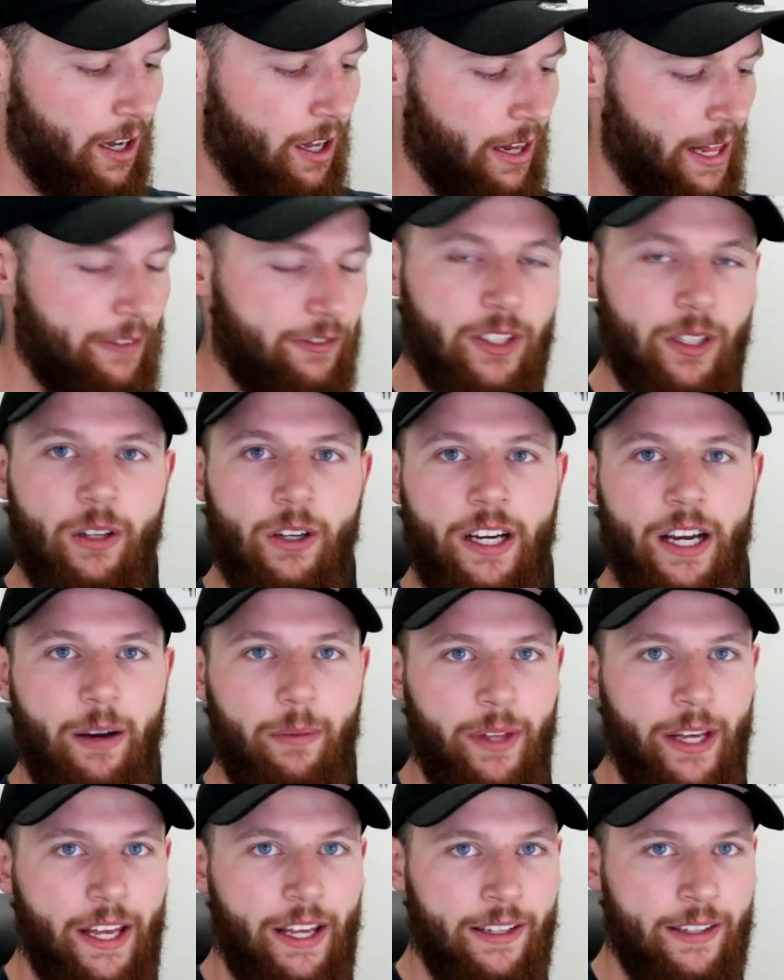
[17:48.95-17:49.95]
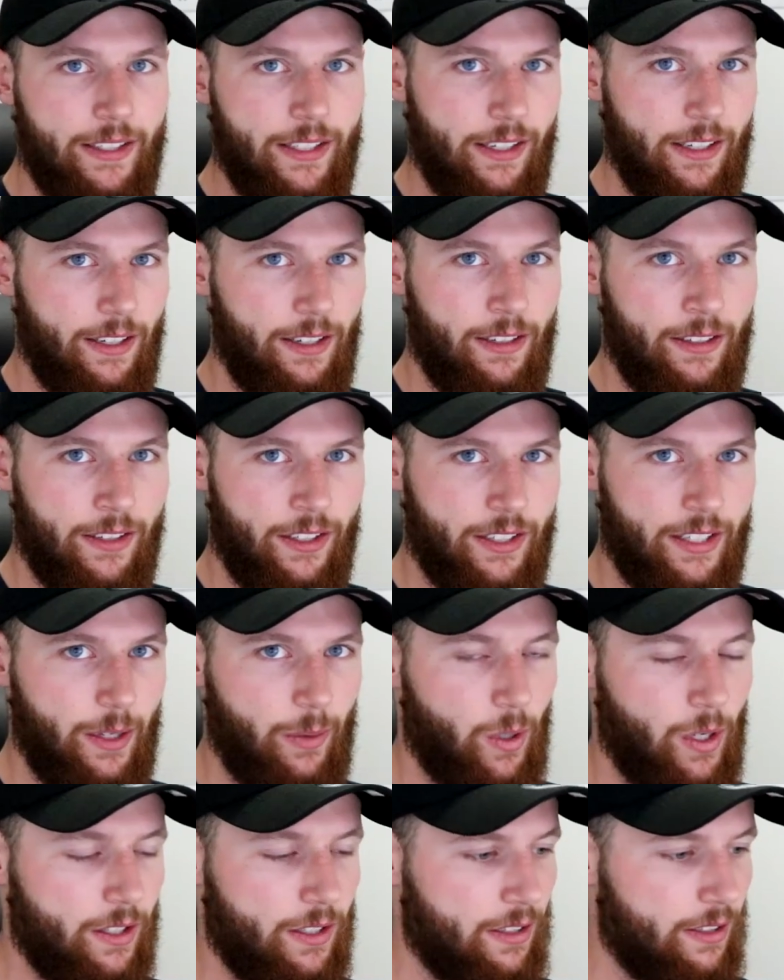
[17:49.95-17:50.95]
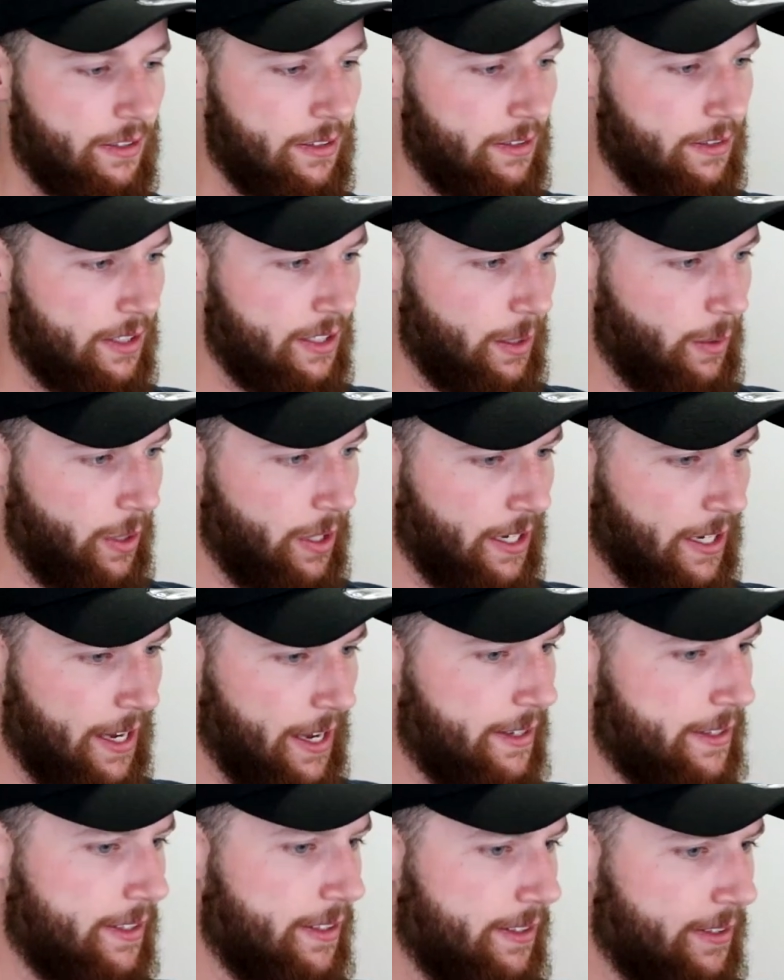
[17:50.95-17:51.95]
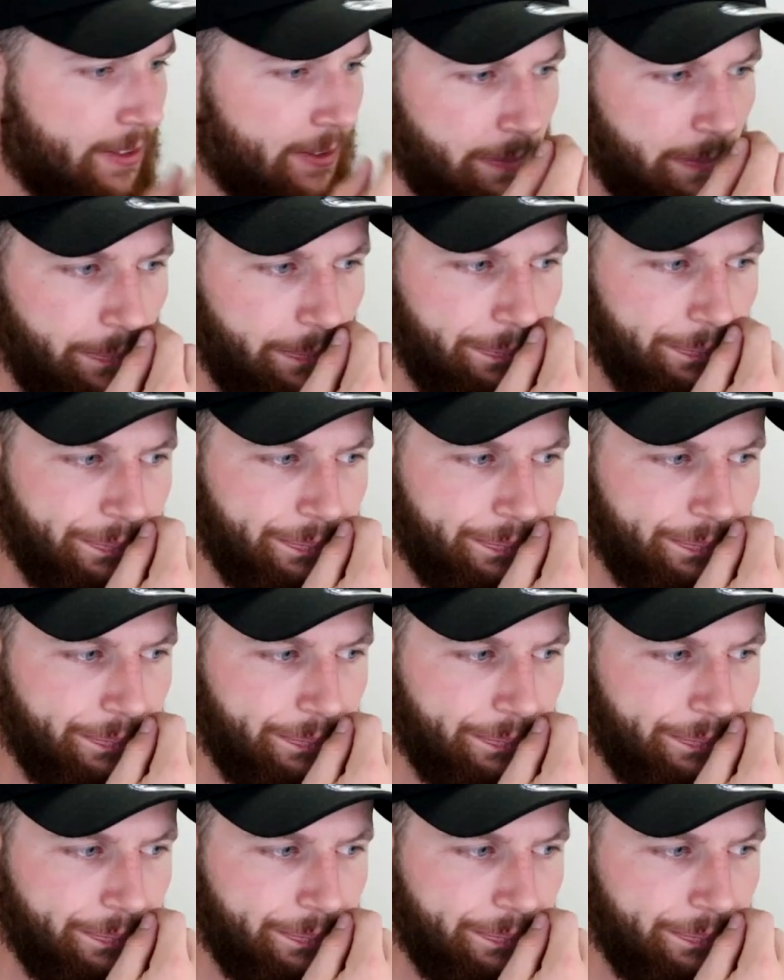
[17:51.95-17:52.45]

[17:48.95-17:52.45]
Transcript: I'll have to look up that incident and just see what's see what the case is.